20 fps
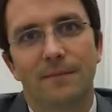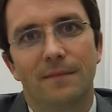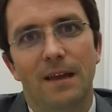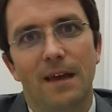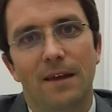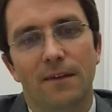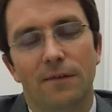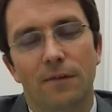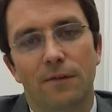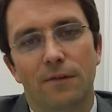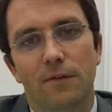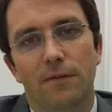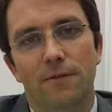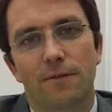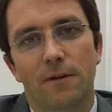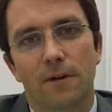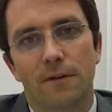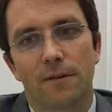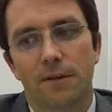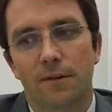Yeah, so
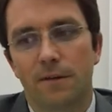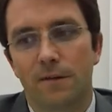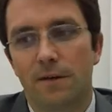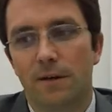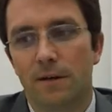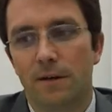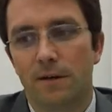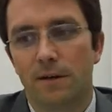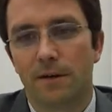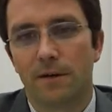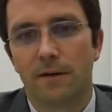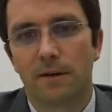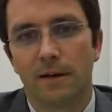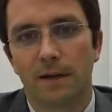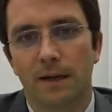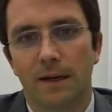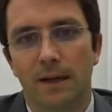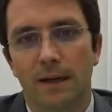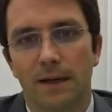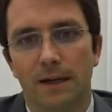far this year,
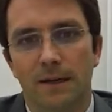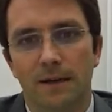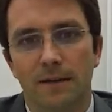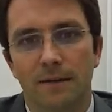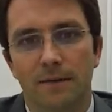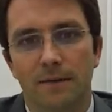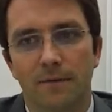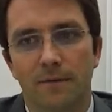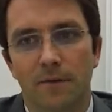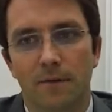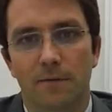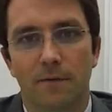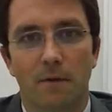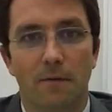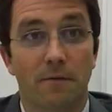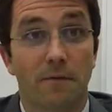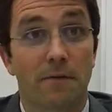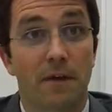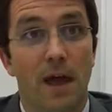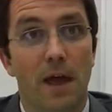first of
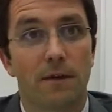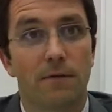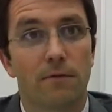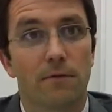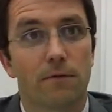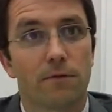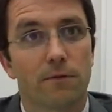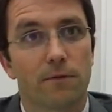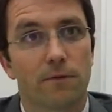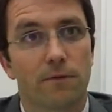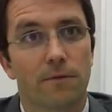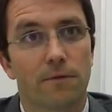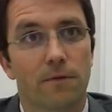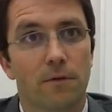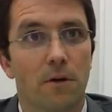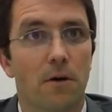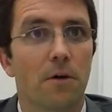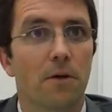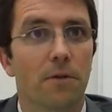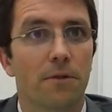all, we've had orders
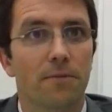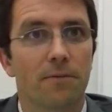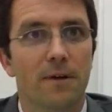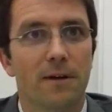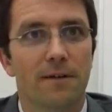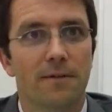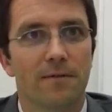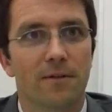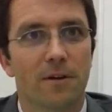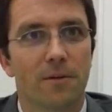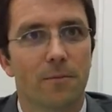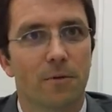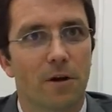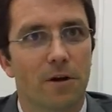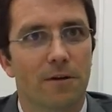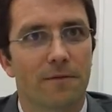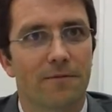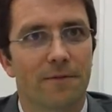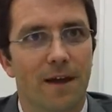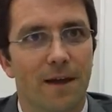for all three of our
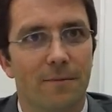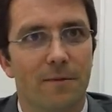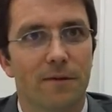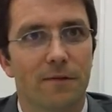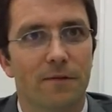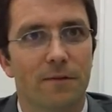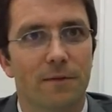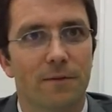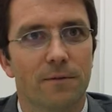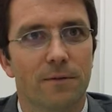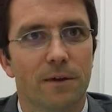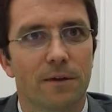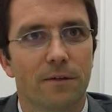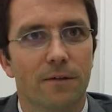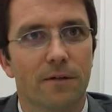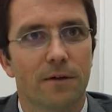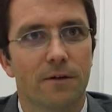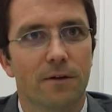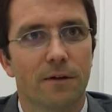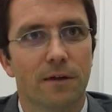product families. So we
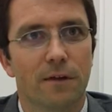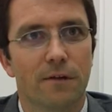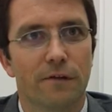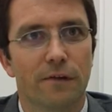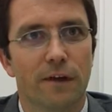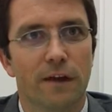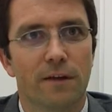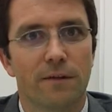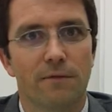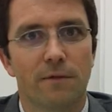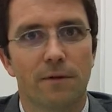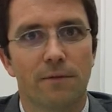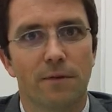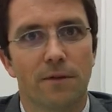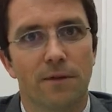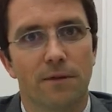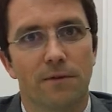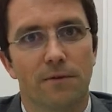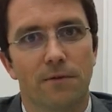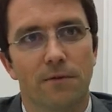started in January
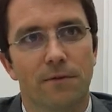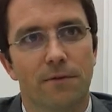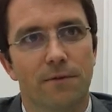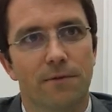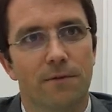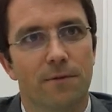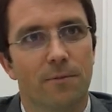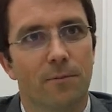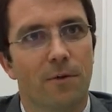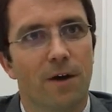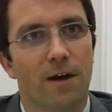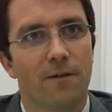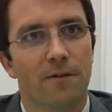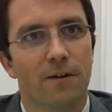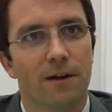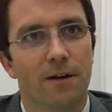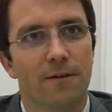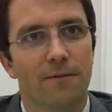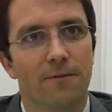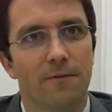with an order from
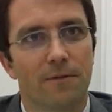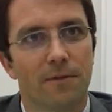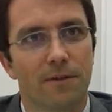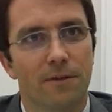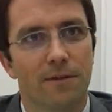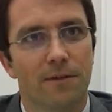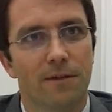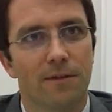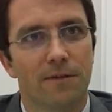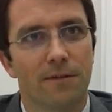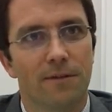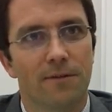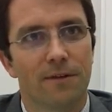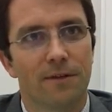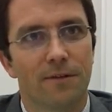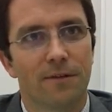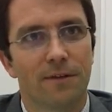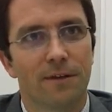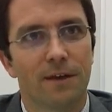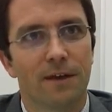Private Air for the
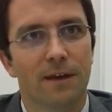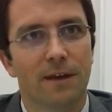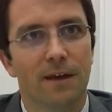C-Series.